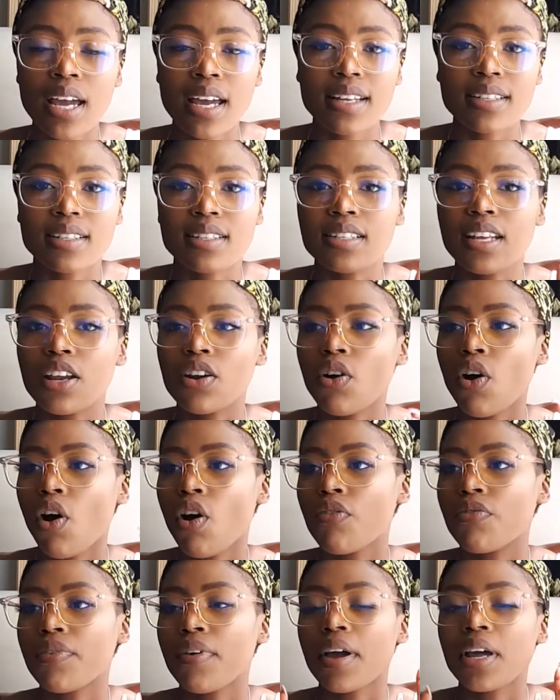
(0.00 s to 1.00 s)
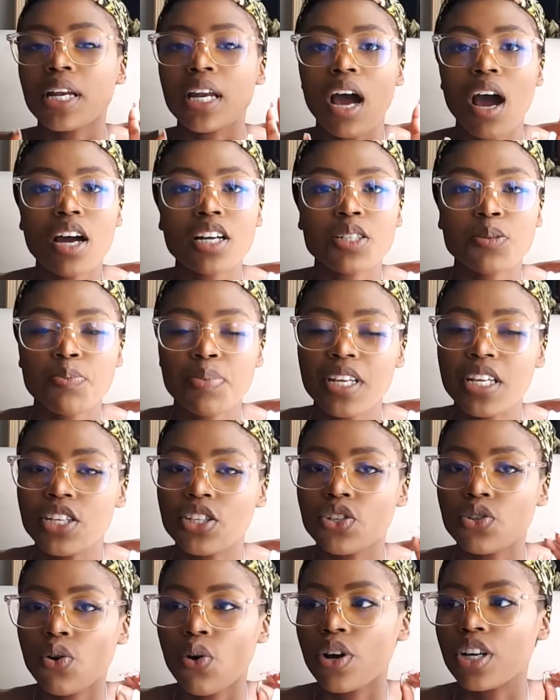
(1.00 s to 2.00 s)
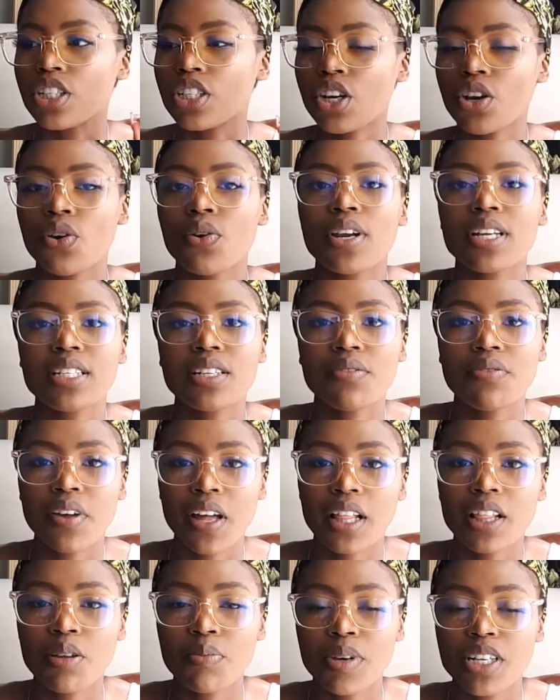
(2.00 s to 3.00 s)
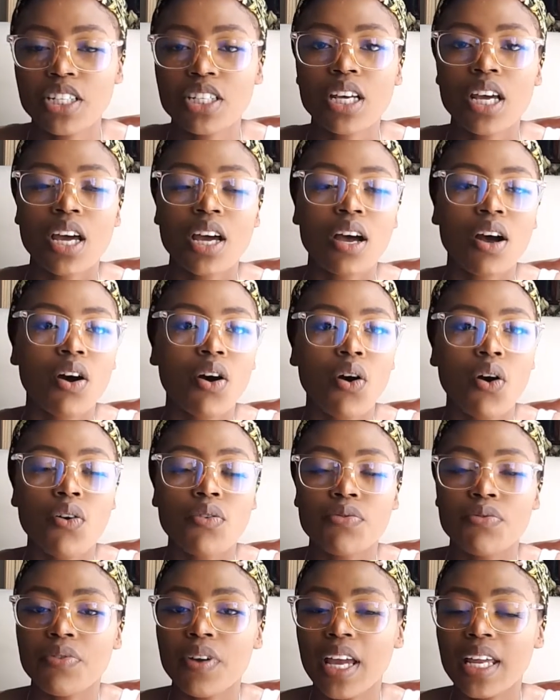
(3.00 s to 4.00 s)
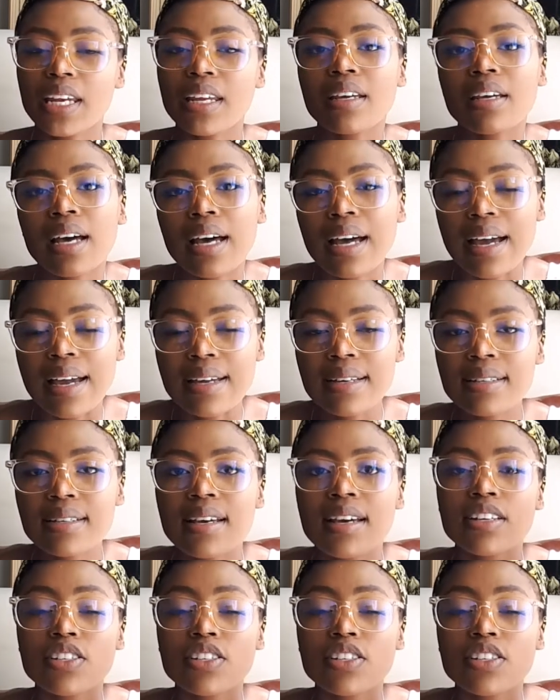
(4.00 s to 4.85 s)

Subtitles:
instead of an art piece or decorative element of any kind.